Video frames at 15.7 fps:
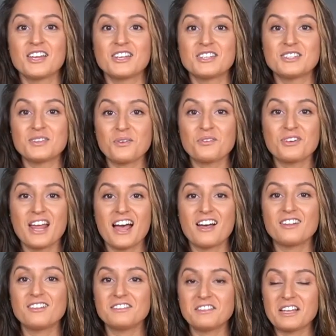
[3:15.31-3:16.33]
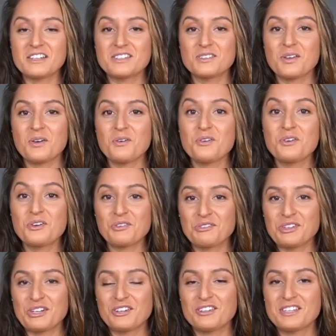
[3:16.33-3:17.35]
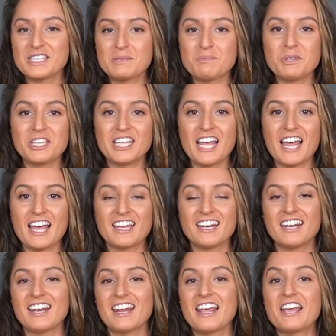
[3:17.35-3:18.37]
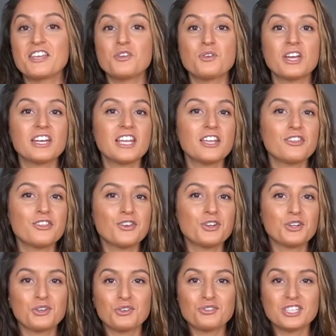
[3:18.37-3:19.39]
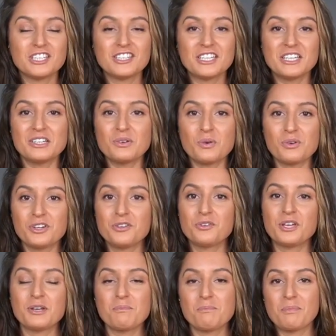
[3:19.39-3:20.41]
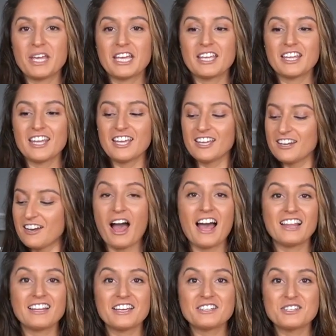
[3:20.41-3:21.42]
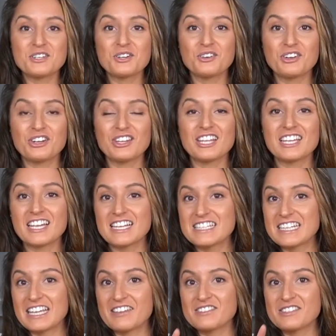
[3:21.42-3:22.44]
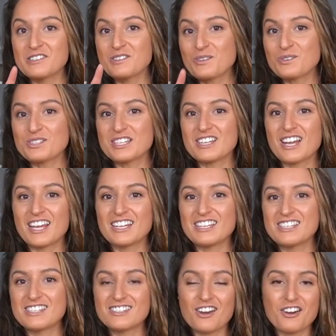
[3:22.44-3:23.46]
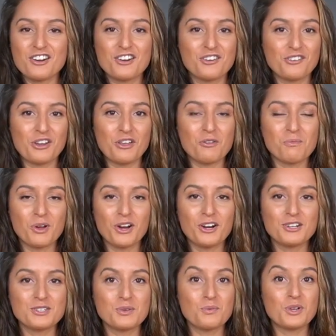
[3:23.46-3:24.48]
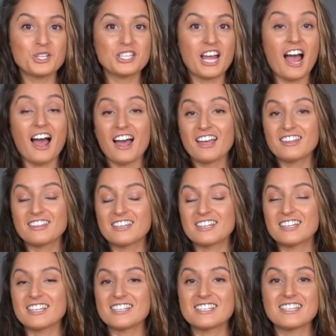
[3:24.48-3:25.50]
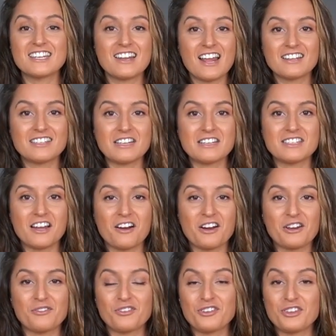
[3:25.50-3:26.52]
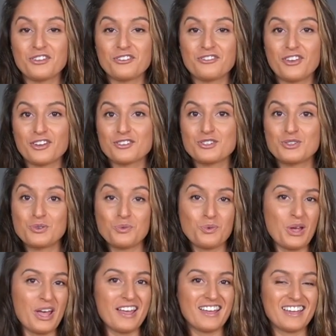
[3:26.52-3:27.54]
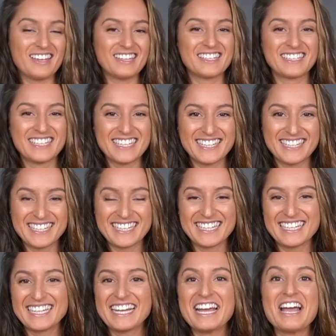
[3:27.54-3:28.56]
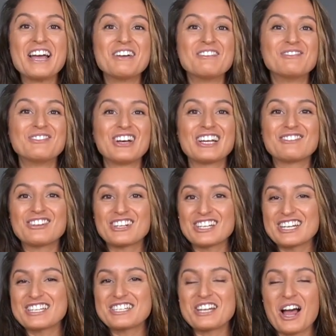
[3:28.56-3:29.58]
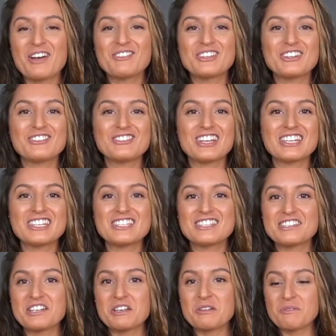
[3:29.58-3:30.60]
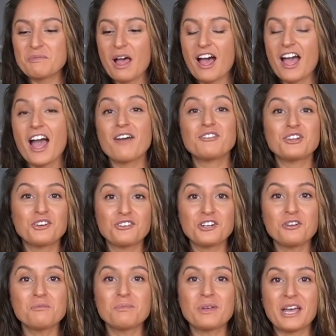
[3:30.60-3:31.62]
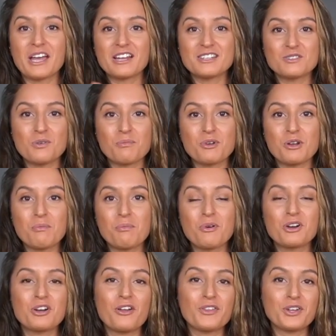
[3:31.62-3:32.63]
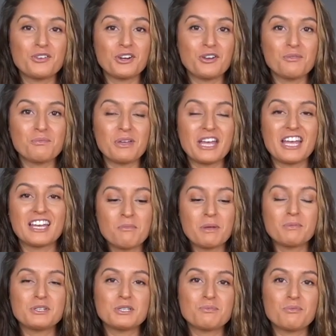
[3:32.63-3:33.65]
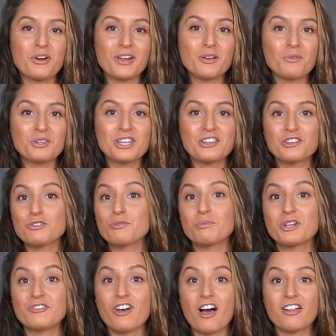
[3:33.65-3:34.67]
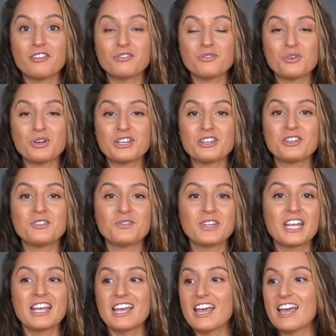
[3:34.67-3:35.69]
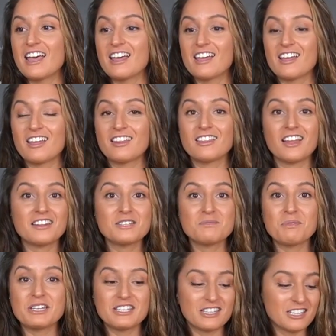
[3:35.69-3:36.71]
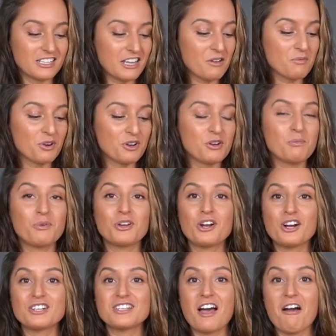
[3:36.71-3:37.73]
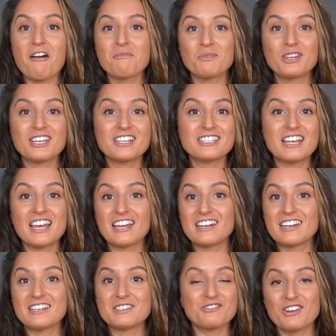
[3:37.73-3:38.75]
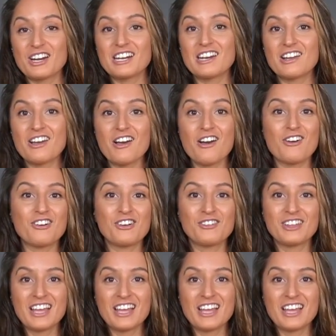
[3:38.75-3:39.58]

So now let's go grill this baguette. You can either grill it or you can bake it. I like to grill it because it gives it those nice dark grill marks, which I think is necessary for the feng shui. But we're gonna chop it up nicely. I have a grill pan, so I'm gonna put it on the grill pan, maybe spray it with a little bit of olive oil, and that's basically it. We're gonna put our toppings and it's ready to go.